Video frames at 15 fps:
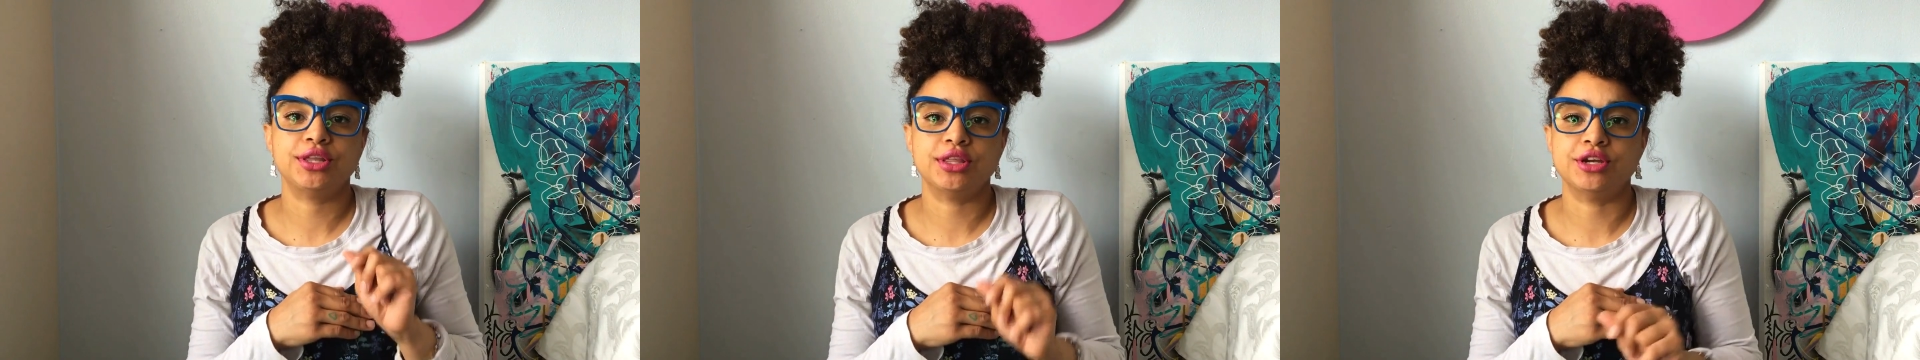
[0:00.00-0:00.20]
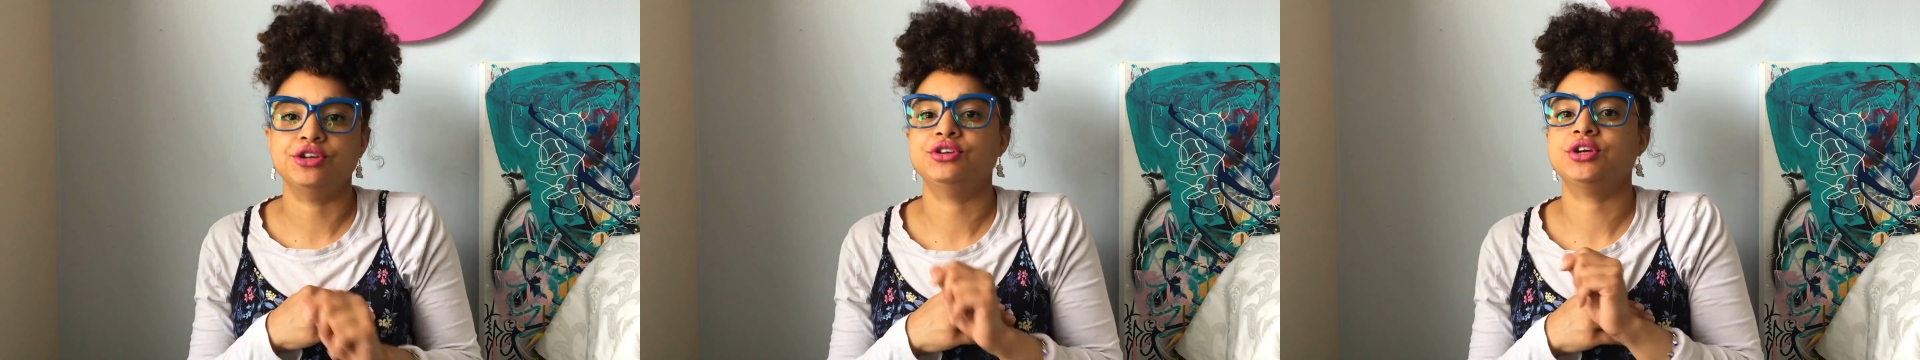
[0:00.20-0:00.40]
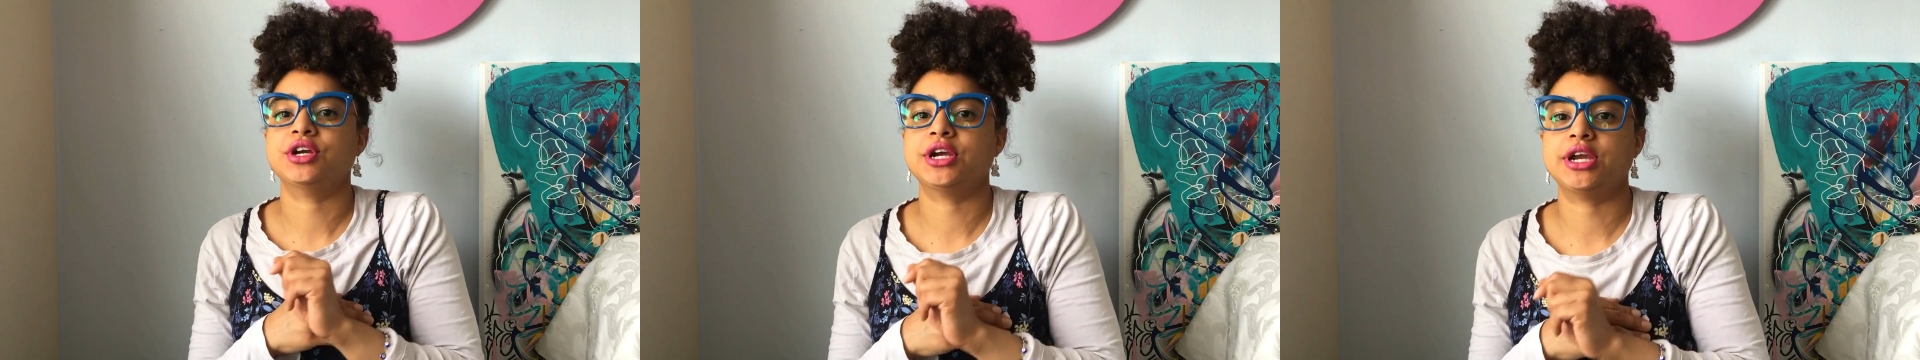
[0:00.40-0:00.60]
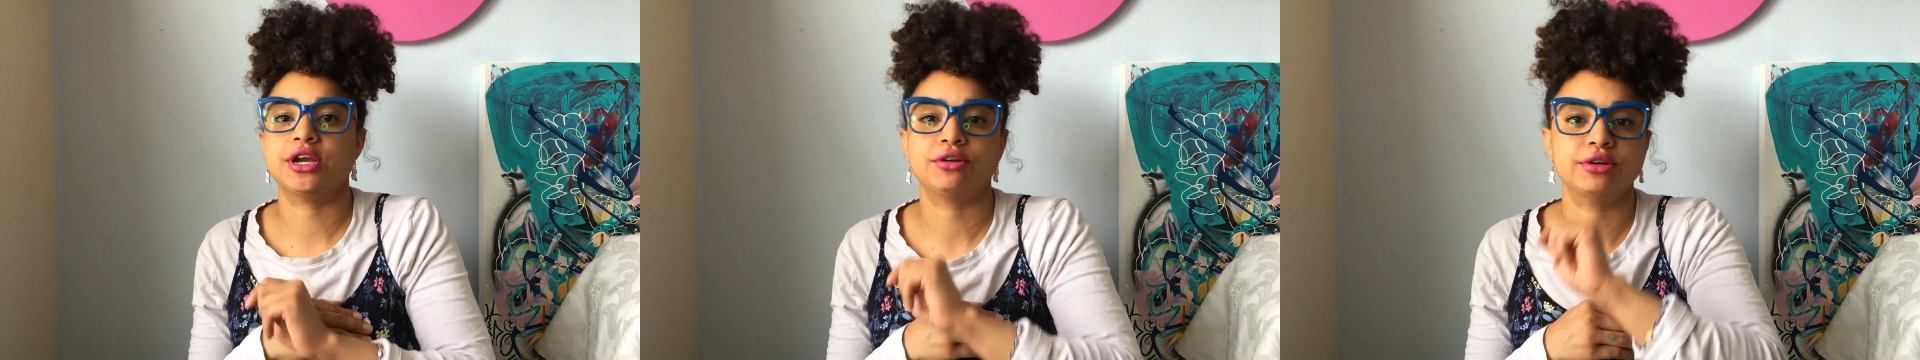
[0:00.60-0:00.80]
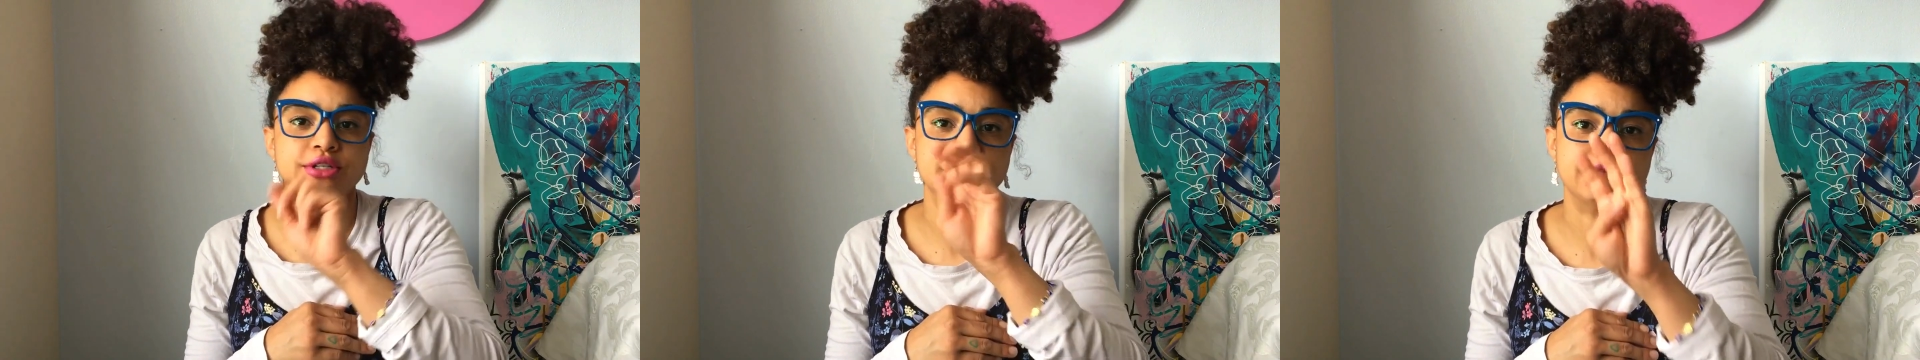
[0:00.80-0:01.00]
then you do your
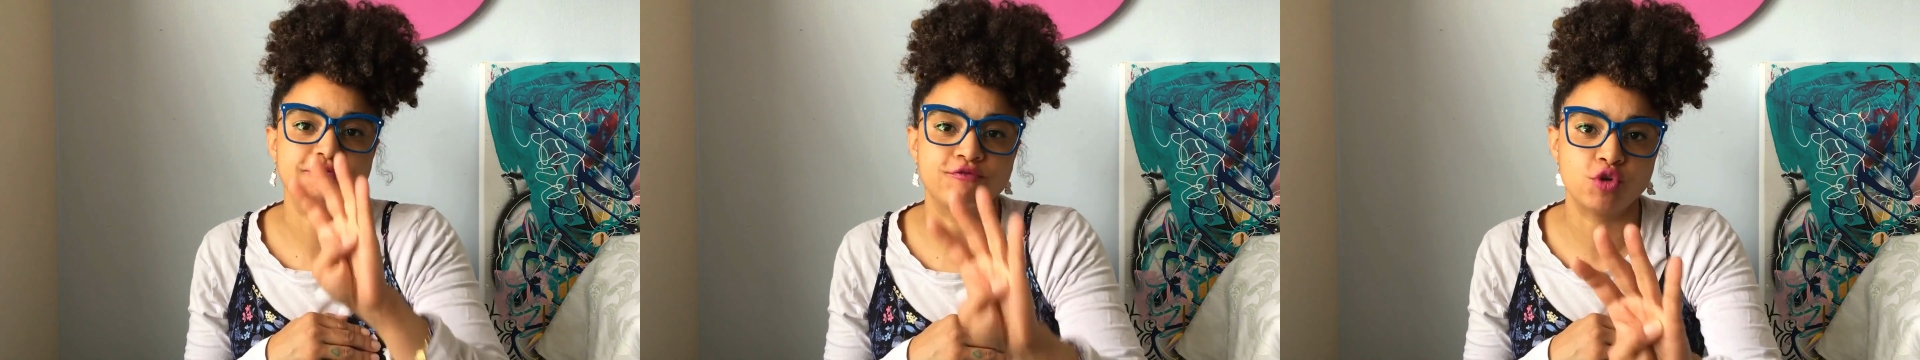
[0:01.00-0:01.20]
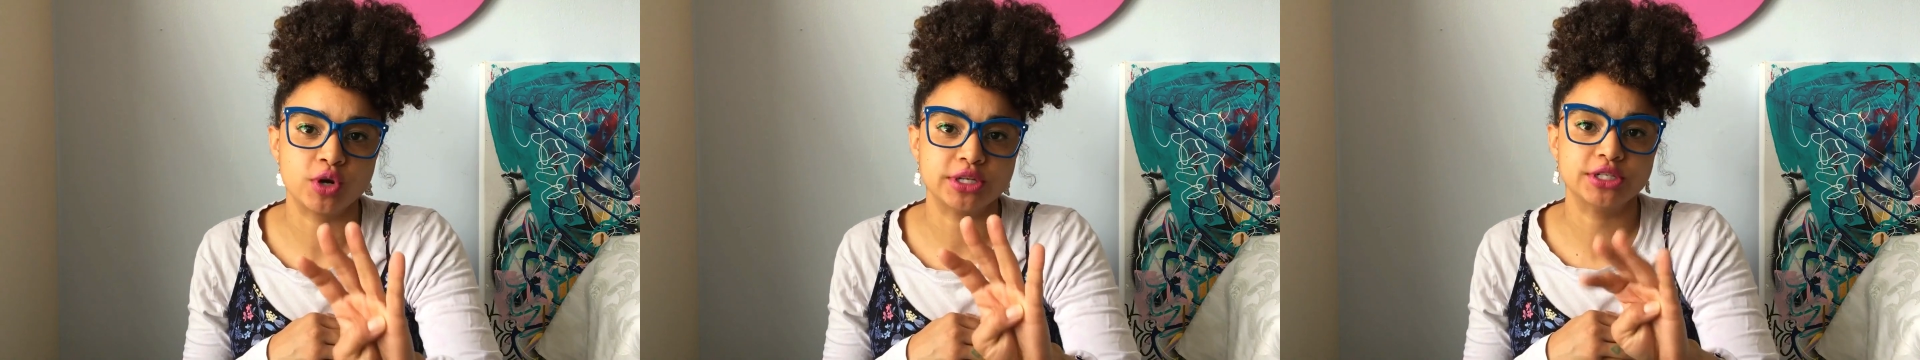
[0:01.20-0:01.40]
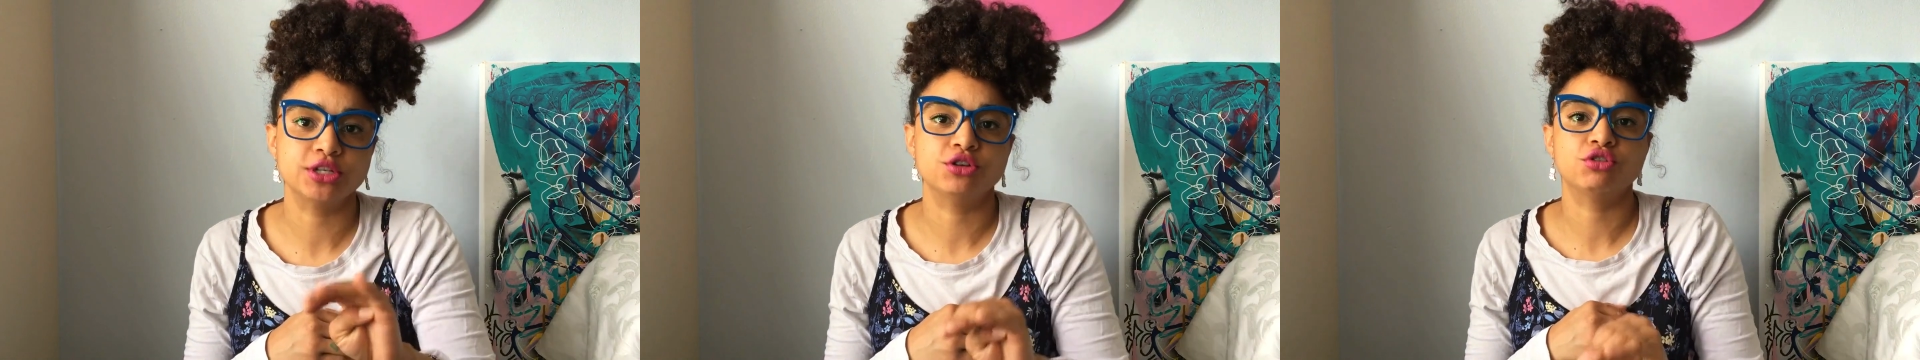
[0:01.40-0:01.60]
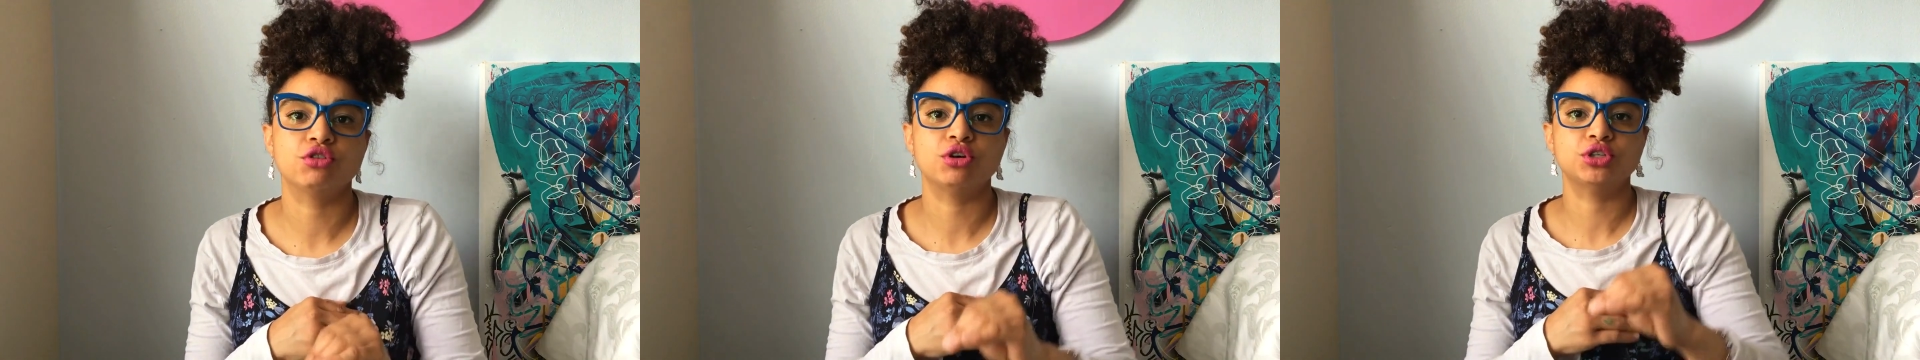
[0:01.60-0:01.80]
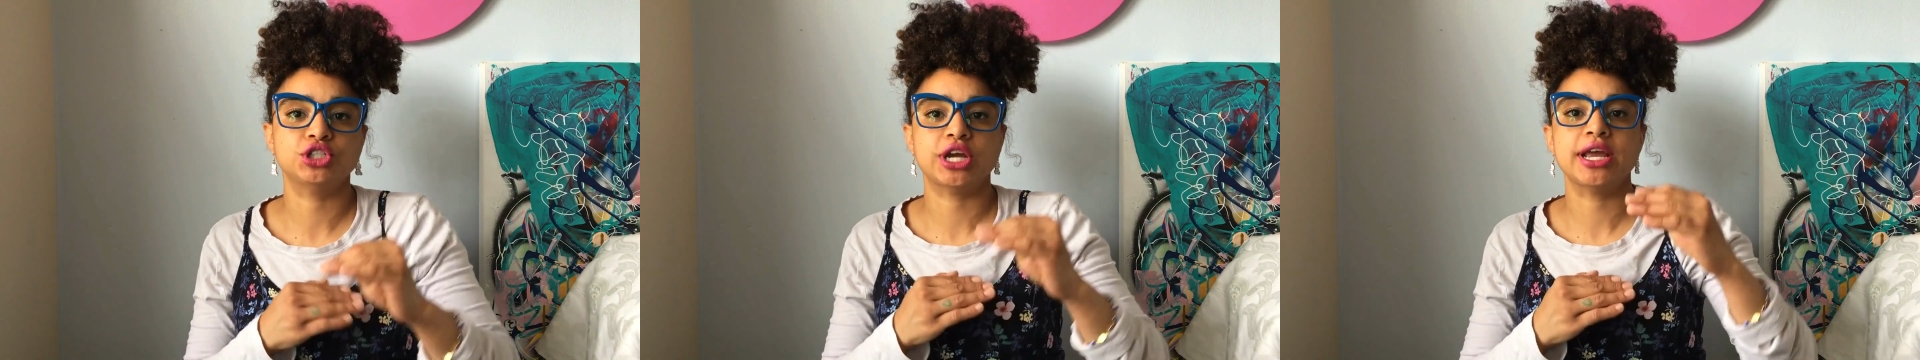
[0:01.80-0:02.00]
increase, then 4 single
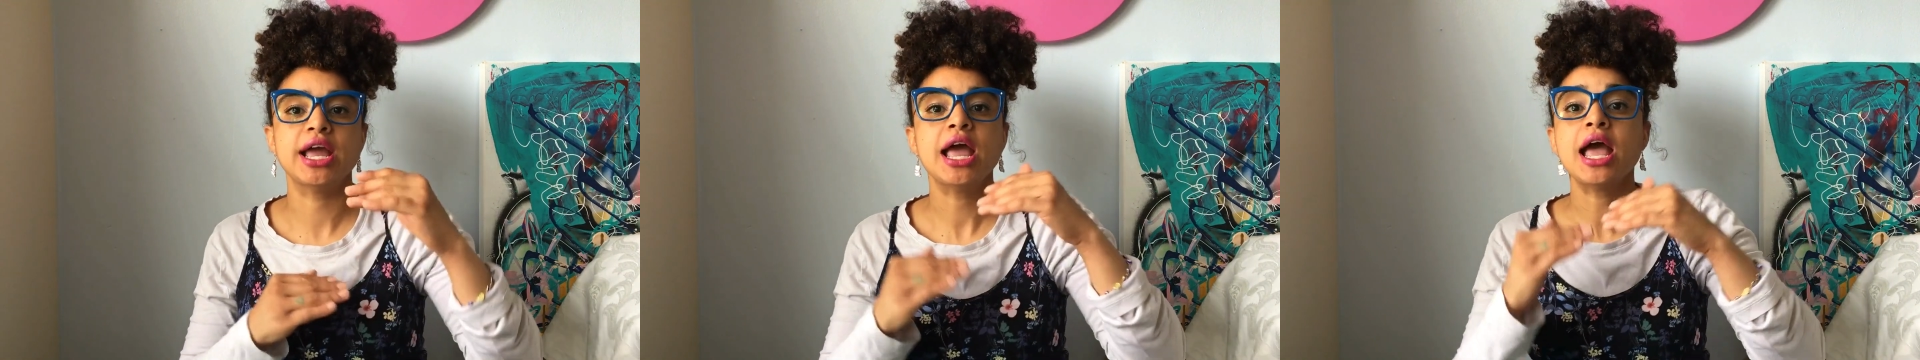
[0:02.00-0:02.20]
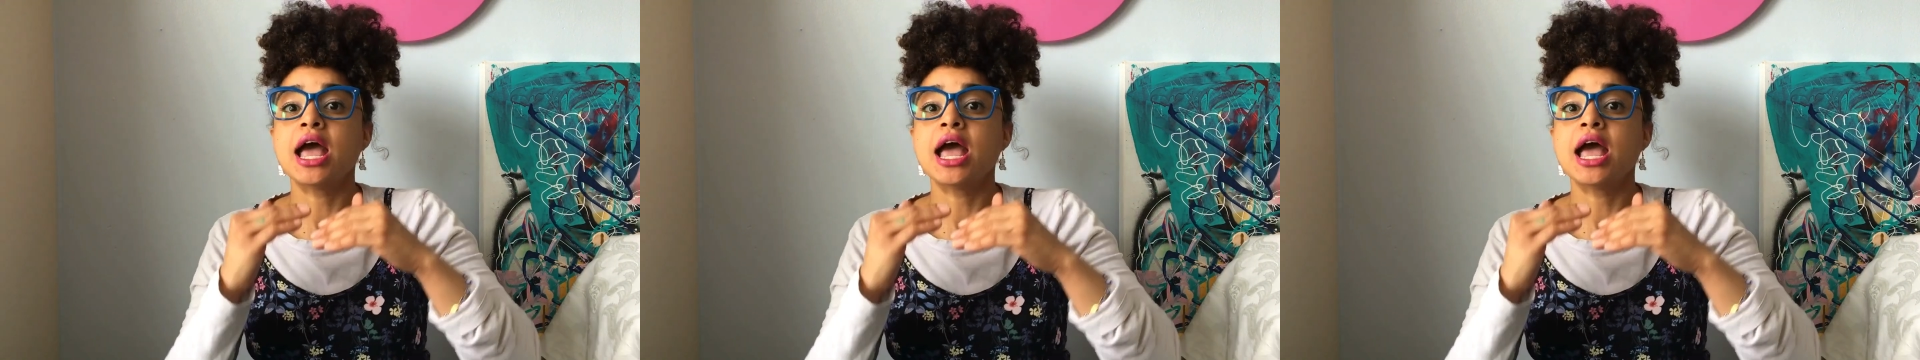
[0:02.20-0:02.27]
crochet,